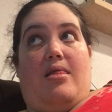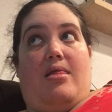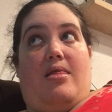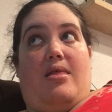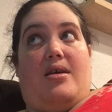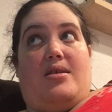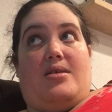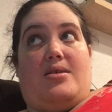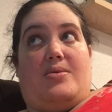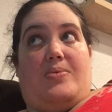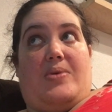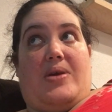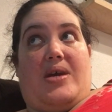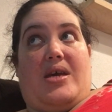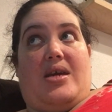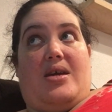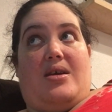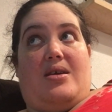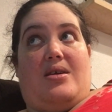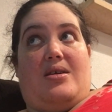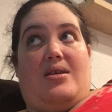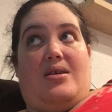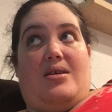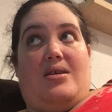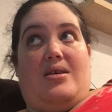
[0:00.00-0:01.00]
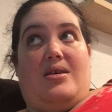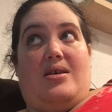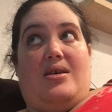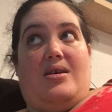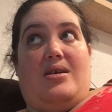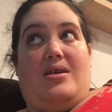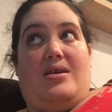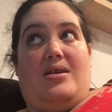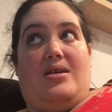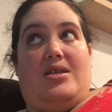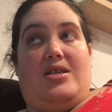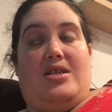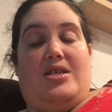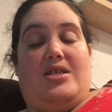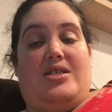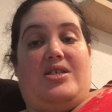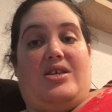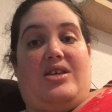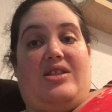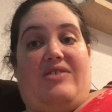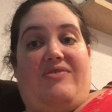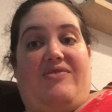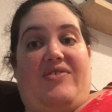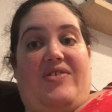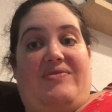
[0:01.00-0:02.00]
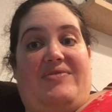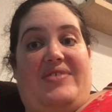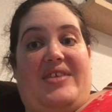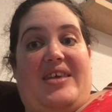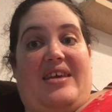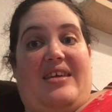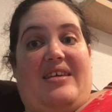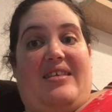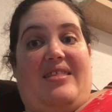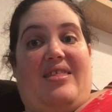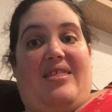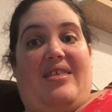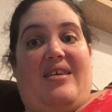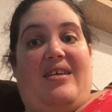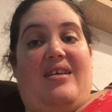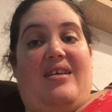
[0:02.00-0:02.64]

this week. She's on the 15th.